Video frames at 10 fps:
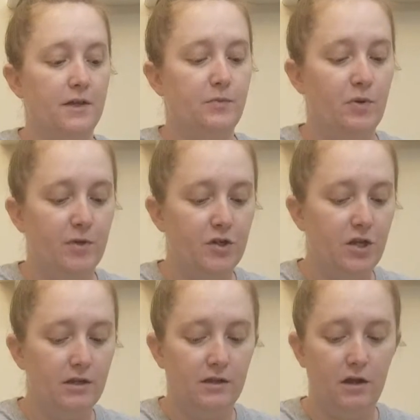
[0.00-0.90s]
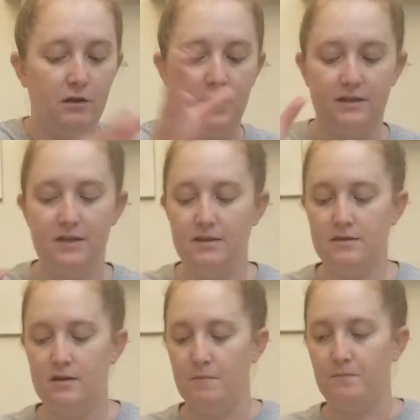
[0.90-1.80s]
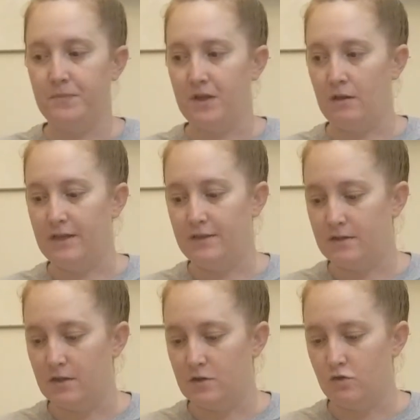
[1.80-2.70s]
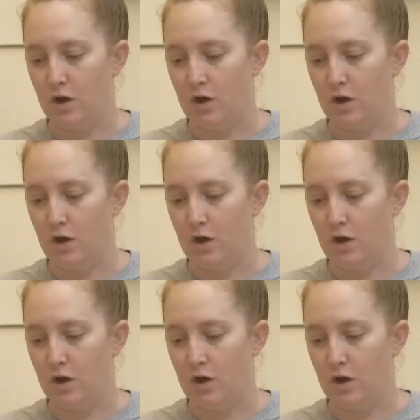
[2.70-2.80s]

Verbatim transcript: that's pretty much it. And I'll let these um, I'll let these sit and